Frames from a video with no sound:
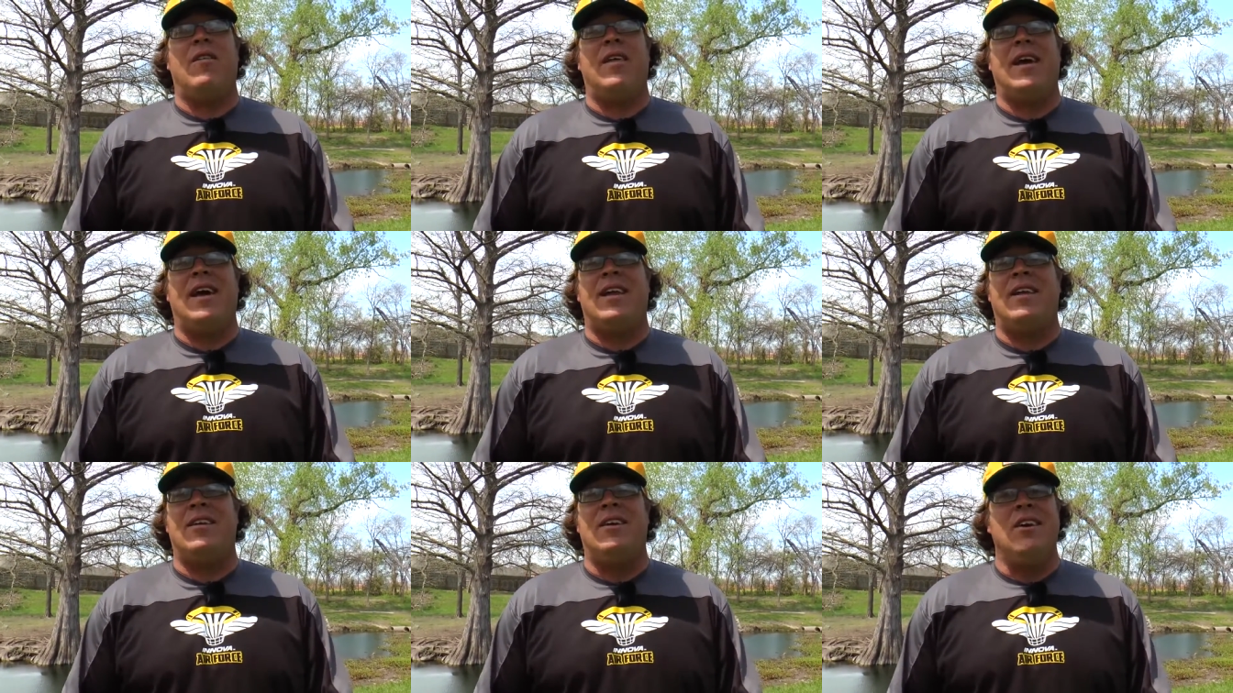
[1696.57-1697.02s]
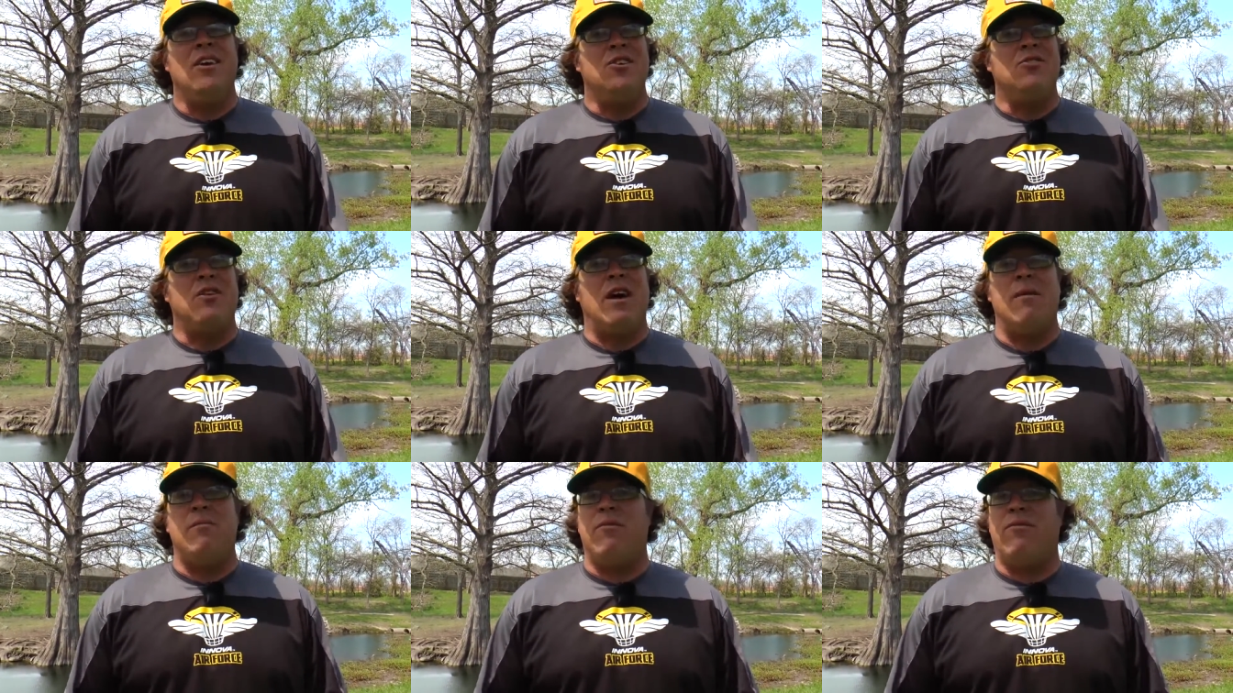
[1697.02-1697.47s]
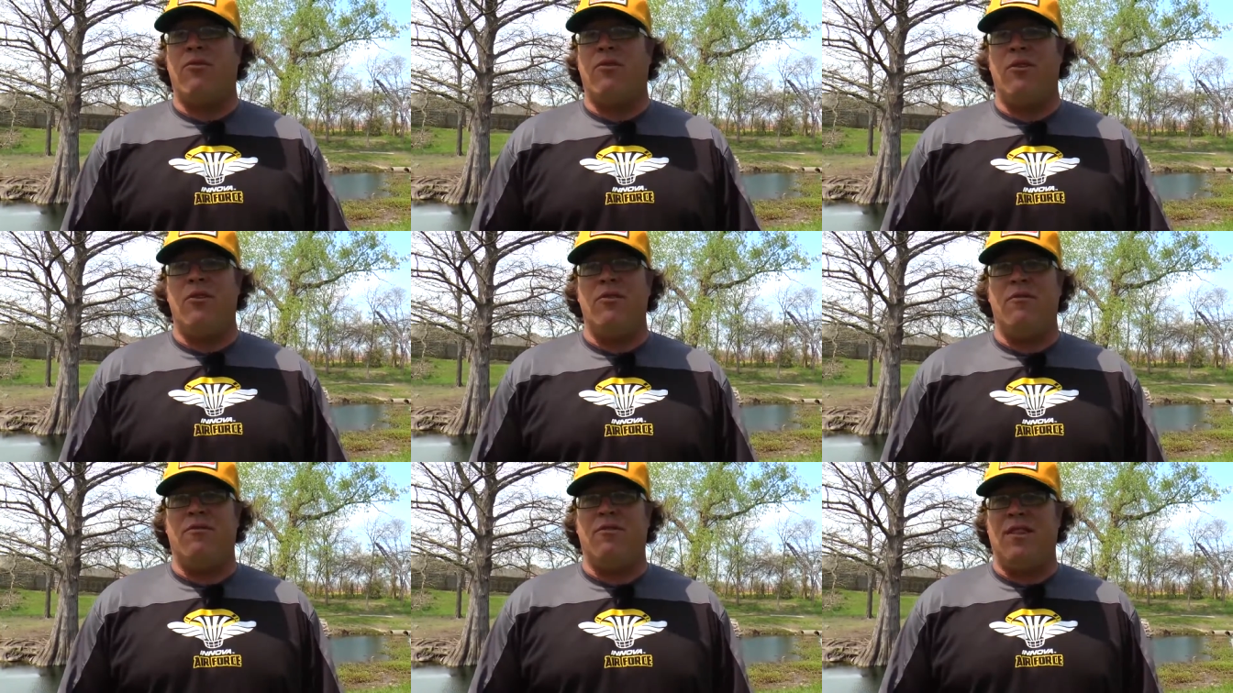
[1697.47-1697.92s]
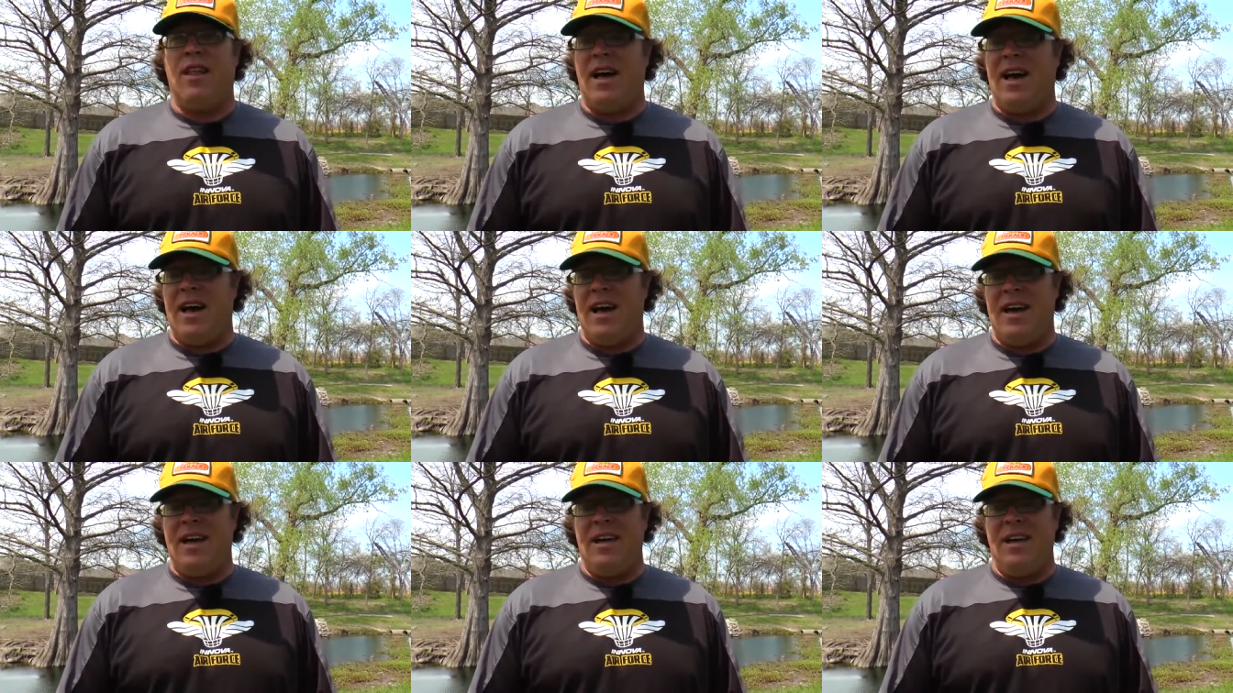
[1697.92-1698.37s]
They got a Try Before You
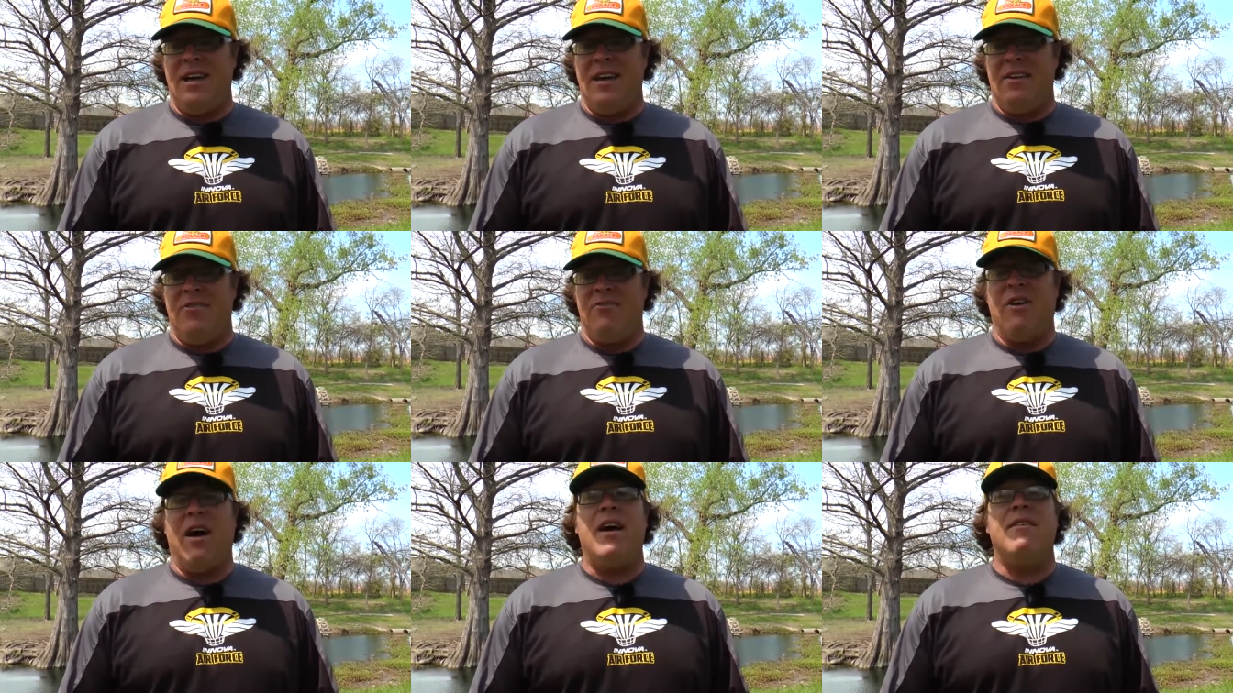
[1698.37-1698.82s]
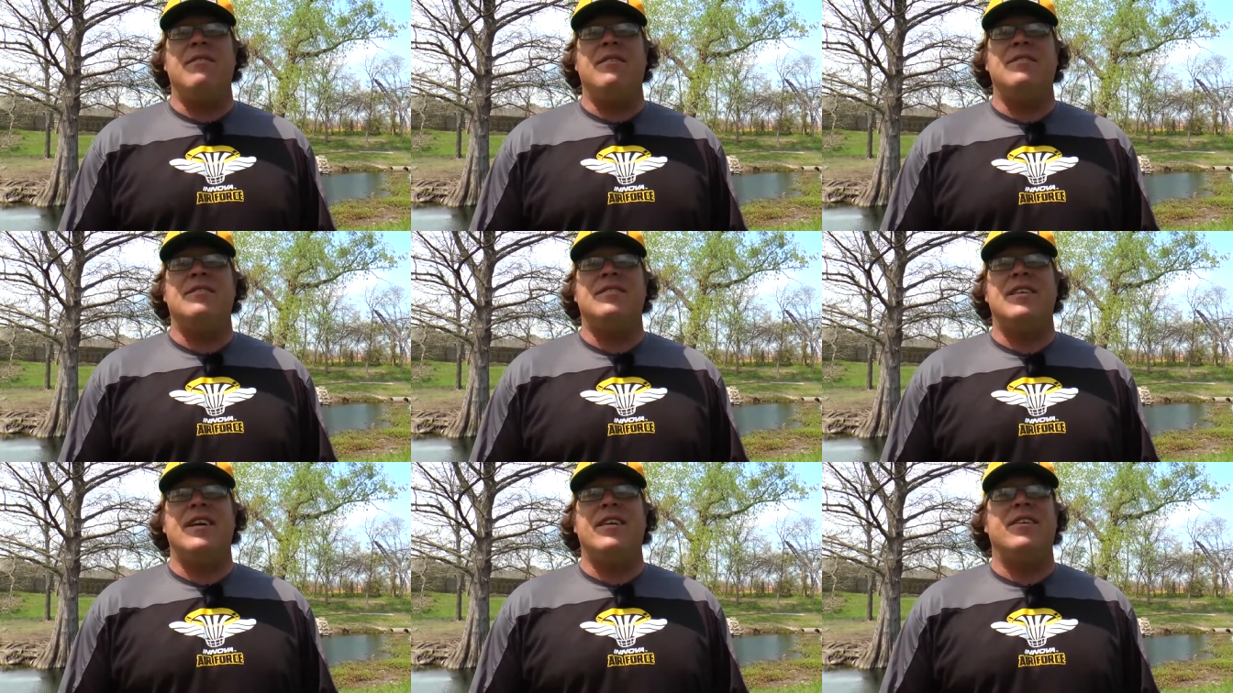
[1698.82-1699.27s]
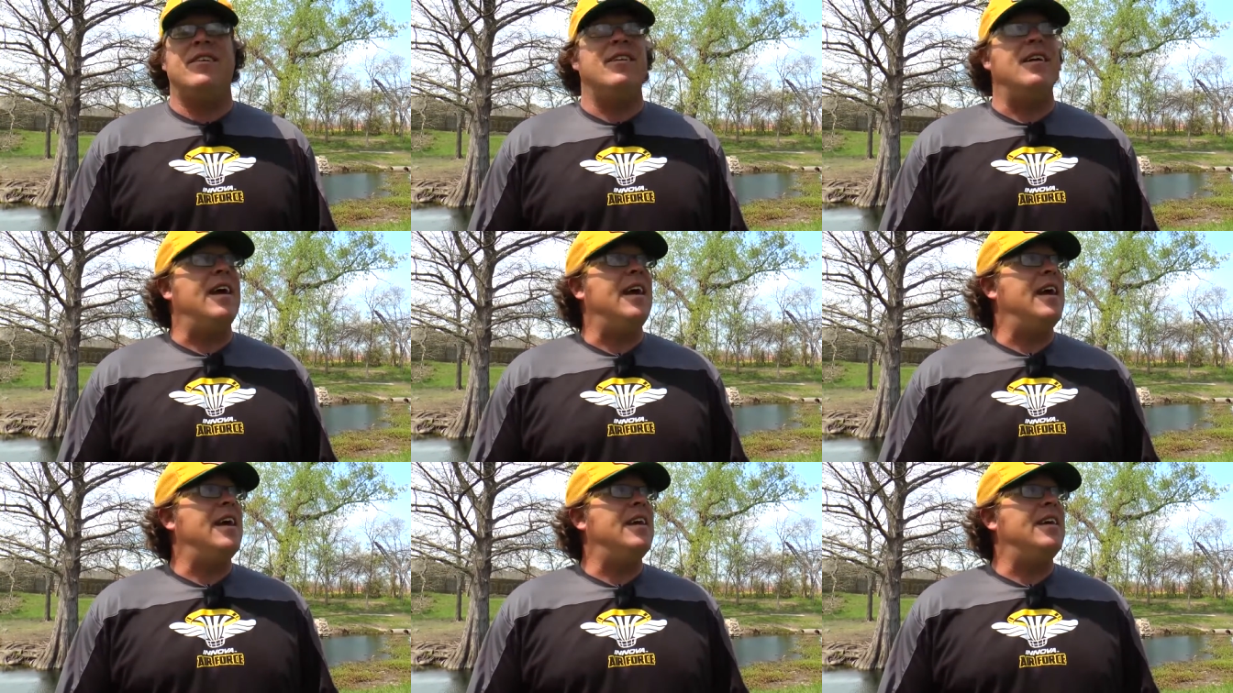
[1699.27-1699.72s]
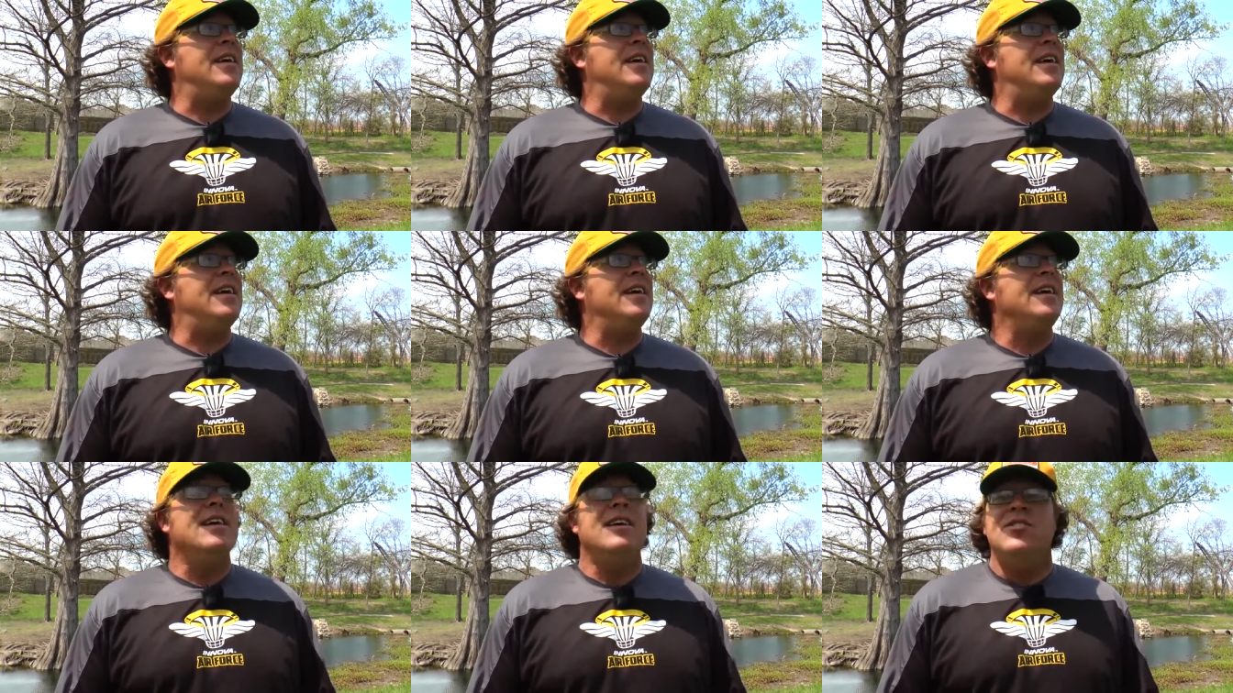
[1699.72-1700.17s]
Fly driving center, and
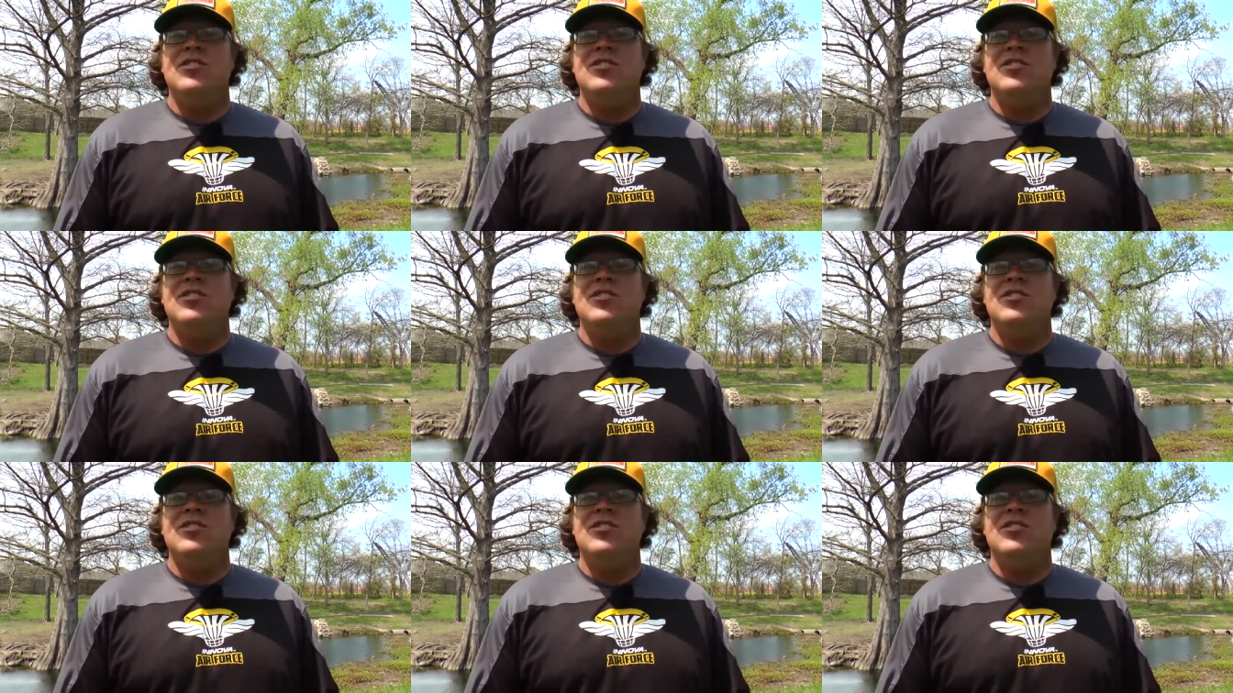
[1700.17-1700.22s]
uh,